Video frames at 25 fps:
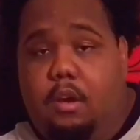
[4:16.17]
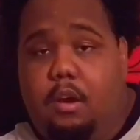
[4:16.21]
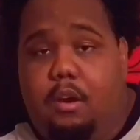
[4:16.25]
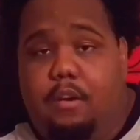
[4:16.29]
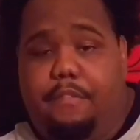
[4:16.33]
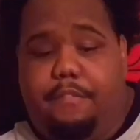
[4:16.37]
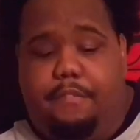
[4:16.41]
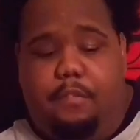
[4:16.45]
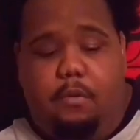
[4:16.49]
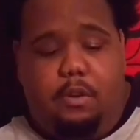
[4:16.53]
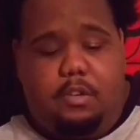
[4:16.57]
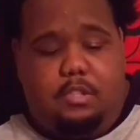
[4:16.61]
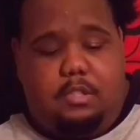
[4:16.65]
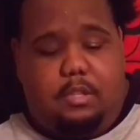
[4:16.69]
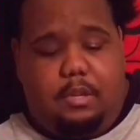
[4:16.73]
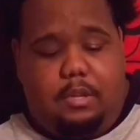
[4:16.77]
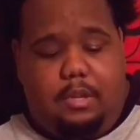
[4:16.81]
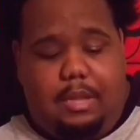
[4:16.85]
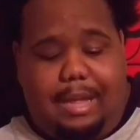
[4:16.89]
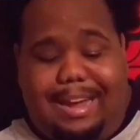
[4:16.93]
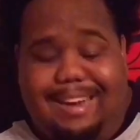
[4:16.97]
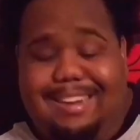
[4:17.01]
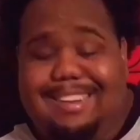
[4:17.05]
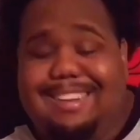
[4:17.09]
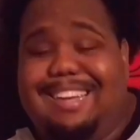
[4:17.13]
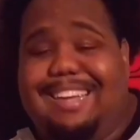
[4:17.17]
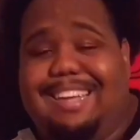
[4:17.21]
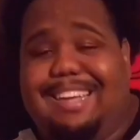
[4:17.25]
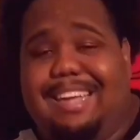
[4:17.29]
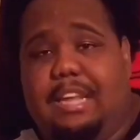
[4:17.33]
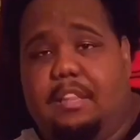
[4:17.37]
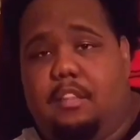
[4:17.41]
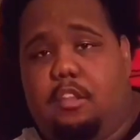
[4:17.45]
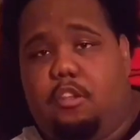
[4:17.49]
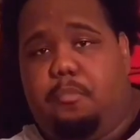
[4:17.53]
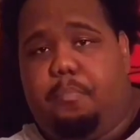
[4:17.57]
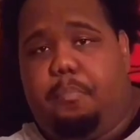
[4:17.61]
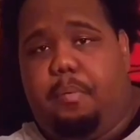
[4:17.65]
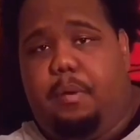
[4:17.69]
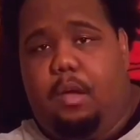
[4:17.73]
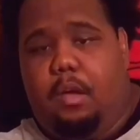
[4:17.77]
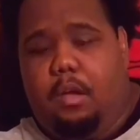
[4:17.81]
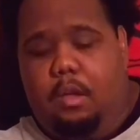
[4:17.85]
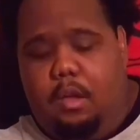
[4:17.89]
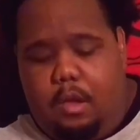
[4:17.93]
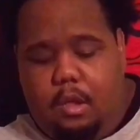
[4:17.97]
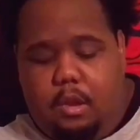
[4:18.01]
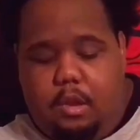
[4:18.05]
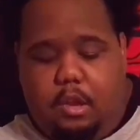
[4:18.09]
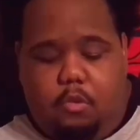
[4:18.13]
Unfortunately, I couldn't get this pair.
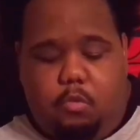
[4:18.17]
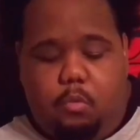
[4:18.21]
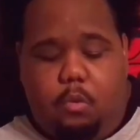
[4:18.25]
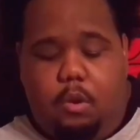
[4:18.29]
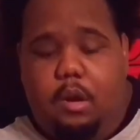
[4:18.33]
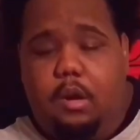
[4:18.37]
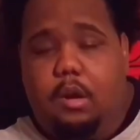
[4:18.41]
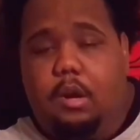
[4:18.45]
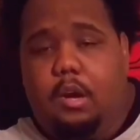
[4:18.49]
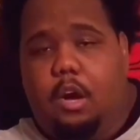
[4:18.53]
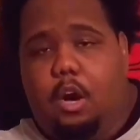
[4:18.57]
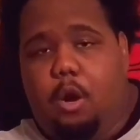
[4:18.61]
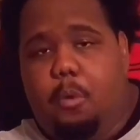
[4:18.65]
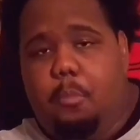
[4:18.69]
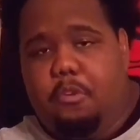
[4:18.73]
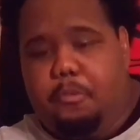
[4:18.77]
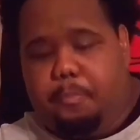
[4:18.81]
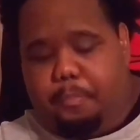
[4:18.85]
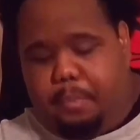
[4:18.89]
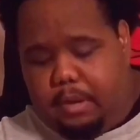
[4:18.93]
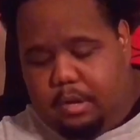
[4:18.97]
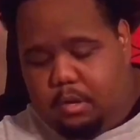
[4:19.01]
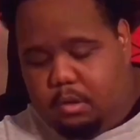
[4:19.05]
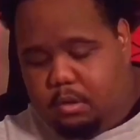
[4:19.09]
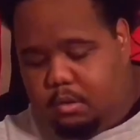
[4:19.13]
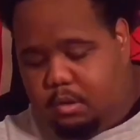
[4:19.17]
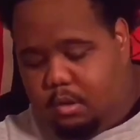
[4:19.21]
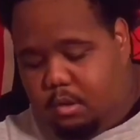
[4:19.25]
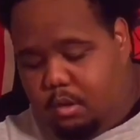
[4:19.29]
It's one of the homeless pair.